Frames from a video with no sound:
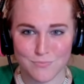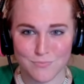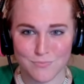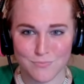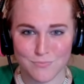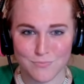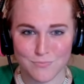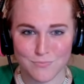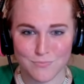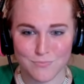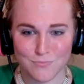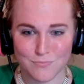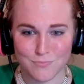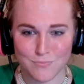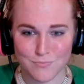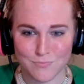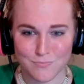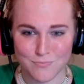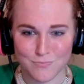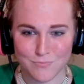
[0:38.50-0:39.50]

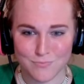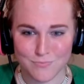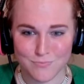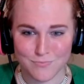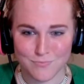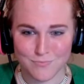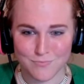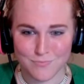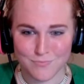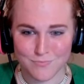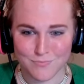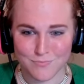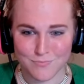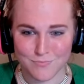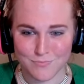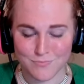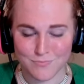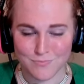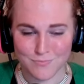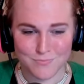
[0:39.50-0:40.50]
Yay! It's wonderful to
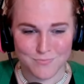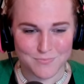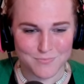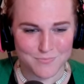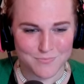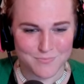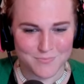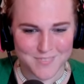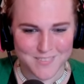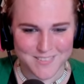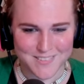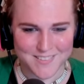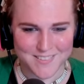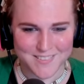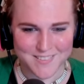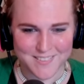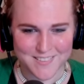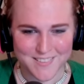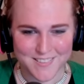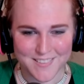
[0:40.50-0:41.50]
have you on.
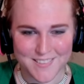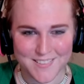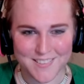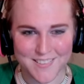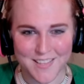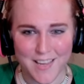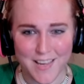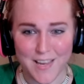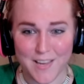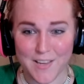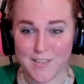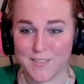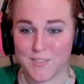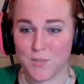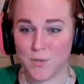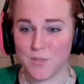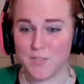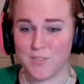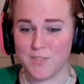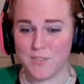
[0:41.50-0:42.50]
Wow. Yeah,
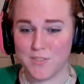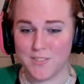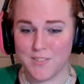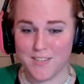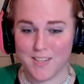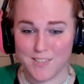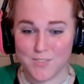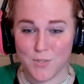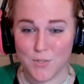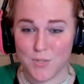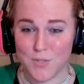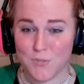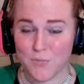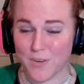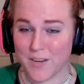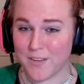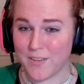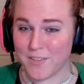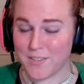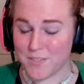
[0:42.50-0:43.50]
it's good it's
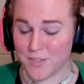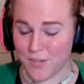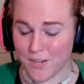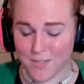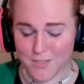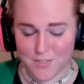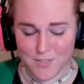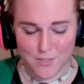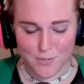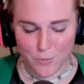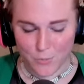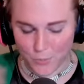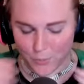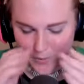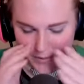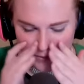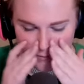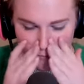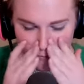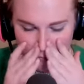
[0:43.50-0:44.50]
good to finally talk to
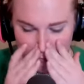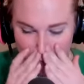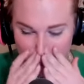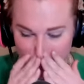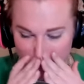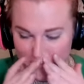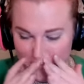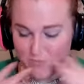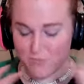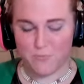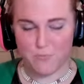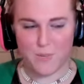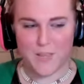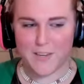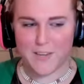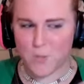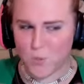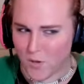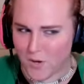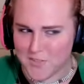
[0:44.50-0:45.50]
you. We, yeah, we've
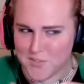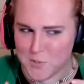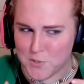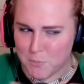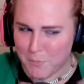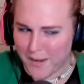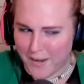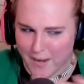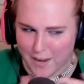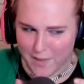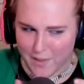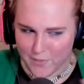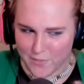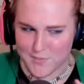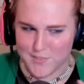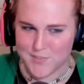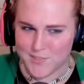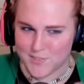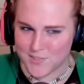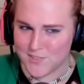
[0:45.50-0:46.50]
like crossed
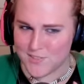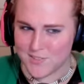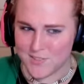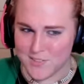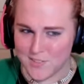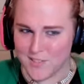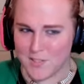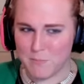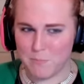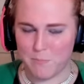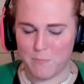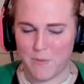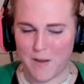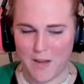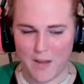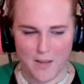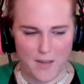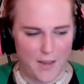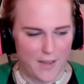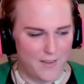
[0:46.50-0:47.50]
paths.
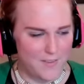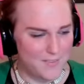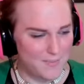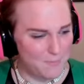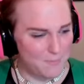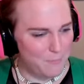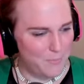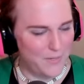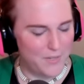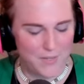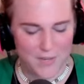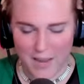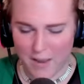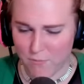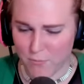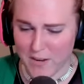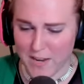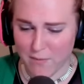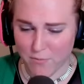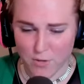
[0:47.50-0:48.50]
Uh,
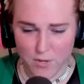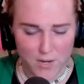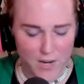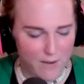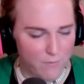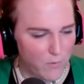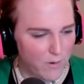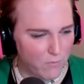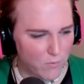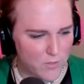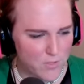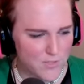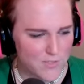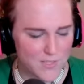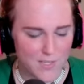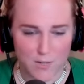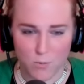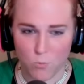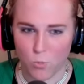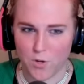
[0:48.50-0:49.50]
but have we ever have we ever
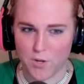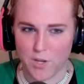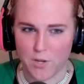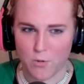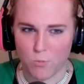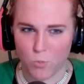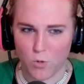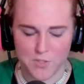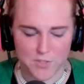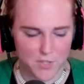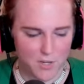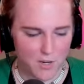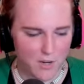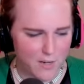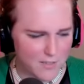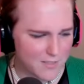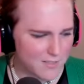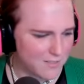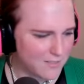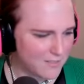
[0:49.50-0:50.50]
just like one on one
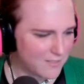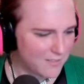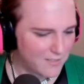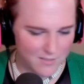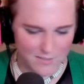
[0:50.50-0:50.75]
talked?